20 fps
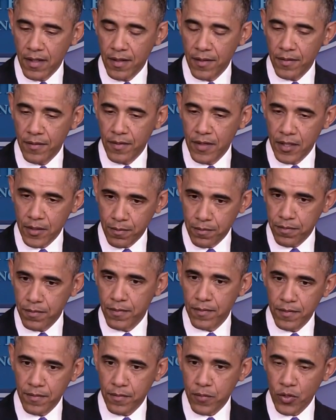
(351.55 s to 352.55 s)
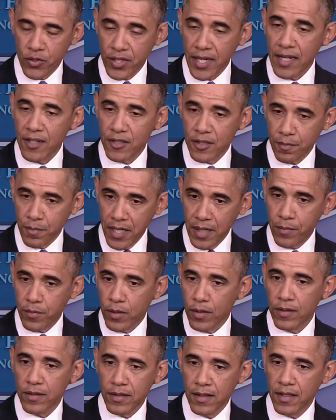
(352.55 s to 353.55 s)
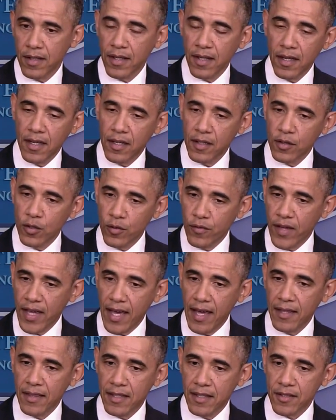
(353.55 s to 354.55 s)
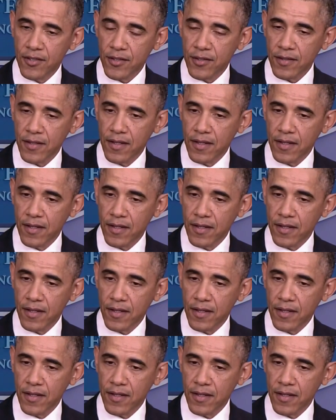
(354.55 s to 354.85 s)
this percentage of people who've had this